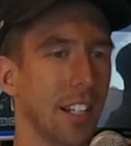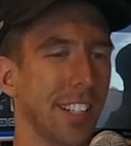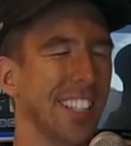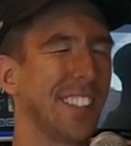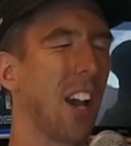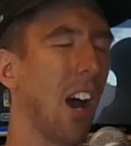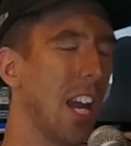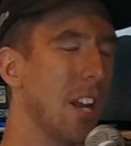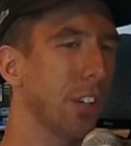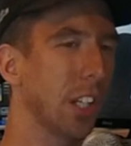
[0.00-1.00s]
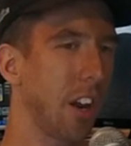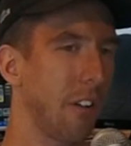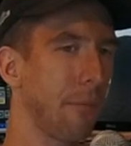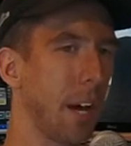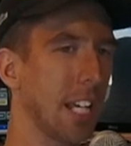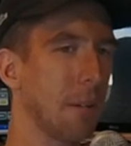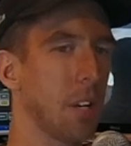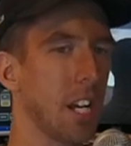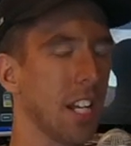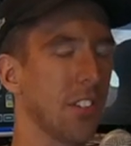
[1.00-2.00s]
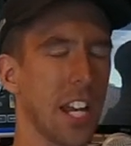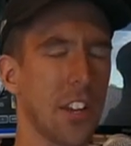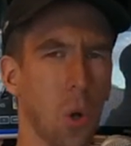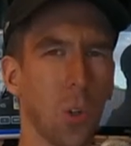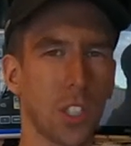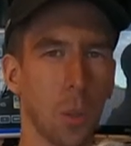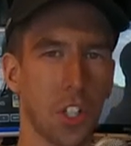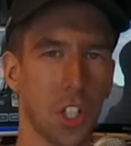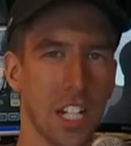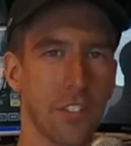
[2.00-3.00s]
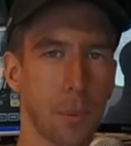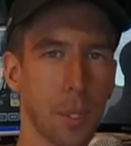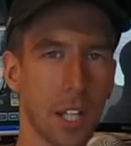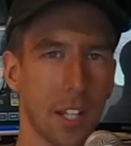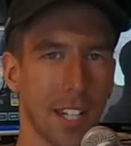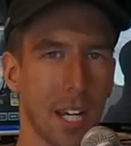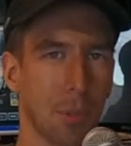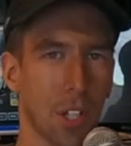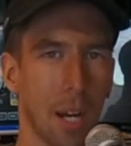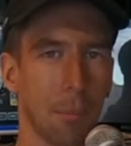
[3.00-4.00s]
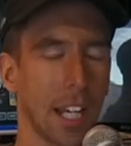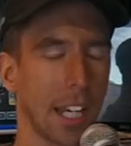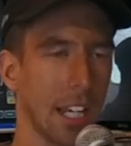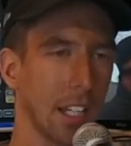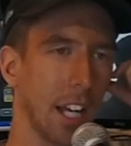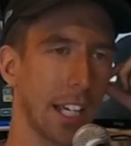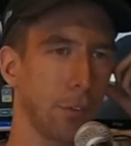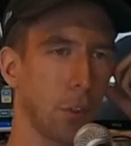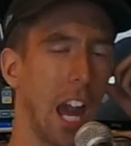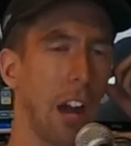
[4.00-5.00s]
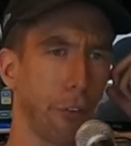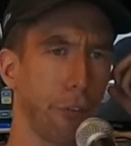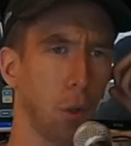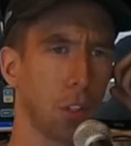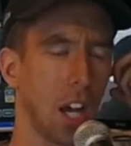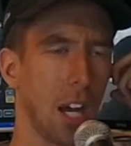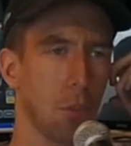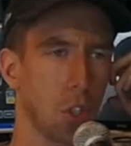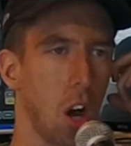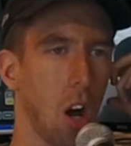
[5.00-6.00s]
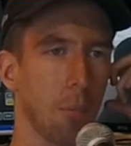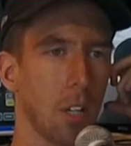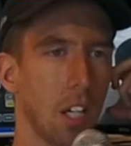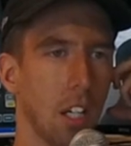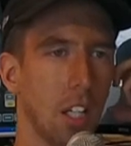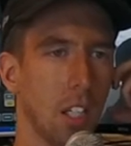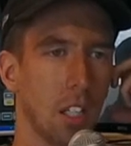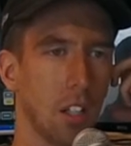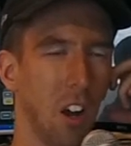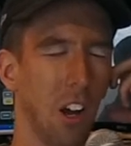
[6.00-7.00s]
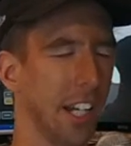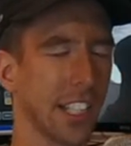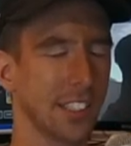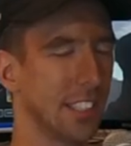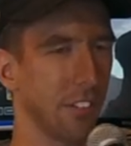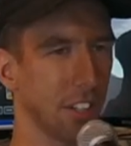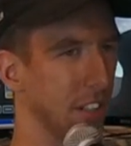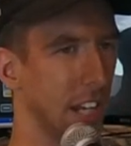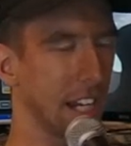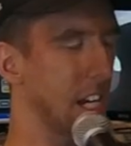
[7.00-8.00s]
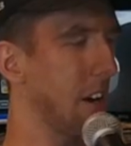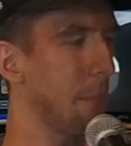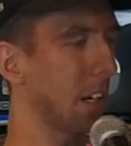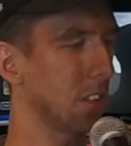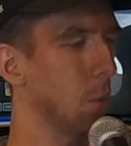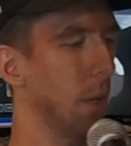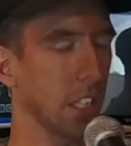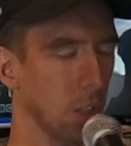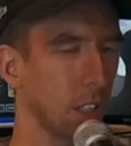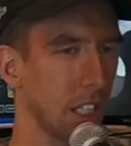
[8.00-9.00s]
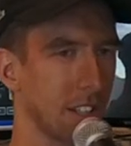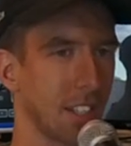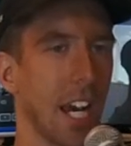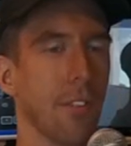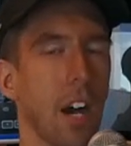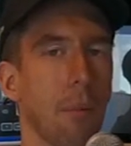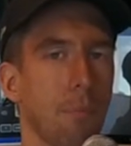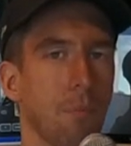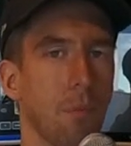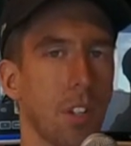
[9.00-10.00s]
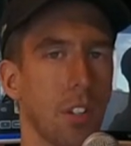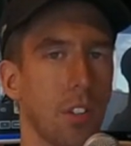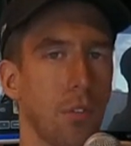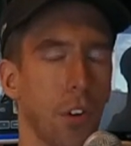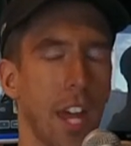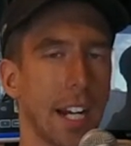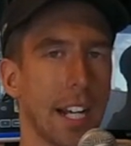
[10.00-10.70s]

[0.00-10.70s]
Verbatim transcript: it's kind of a lot of money, but it is it's also achievable at the same time. Like like if you have a full-time job earning 7 800 bucks a week, you can save up for that